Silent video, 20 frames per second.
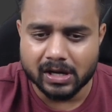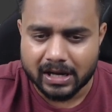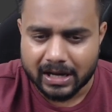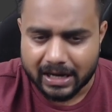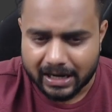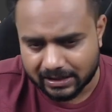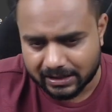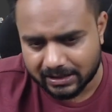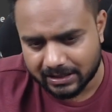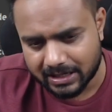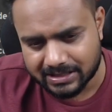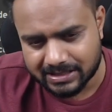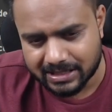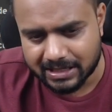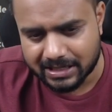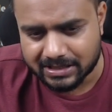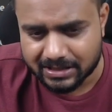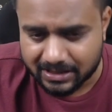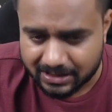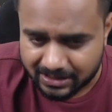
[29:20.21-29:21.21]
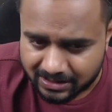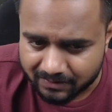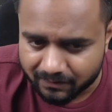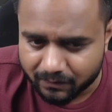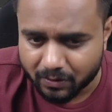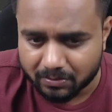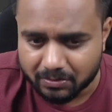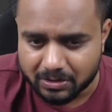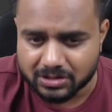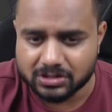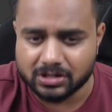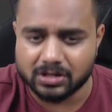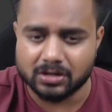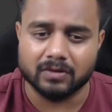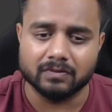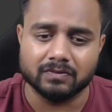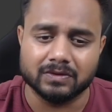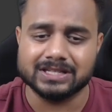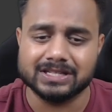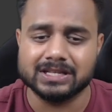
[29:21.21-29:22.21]
and here is the information
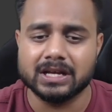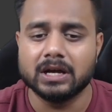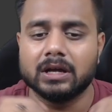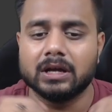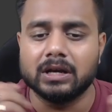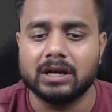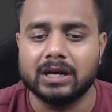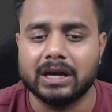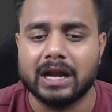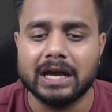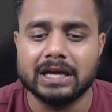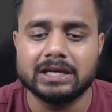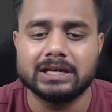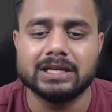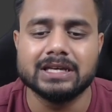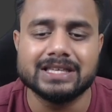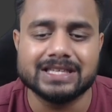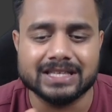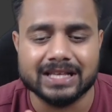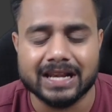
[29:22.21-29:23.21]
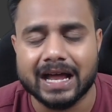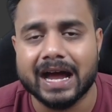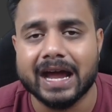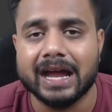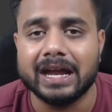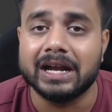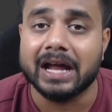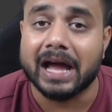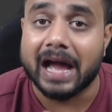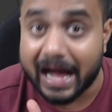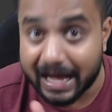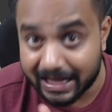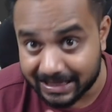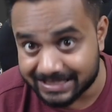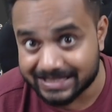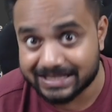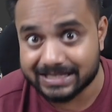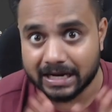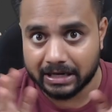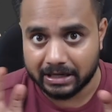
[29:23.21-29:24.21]
of this Nike slide and
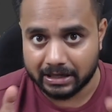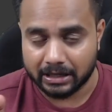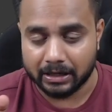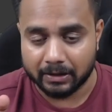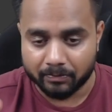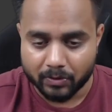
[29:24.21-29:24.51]
sandal.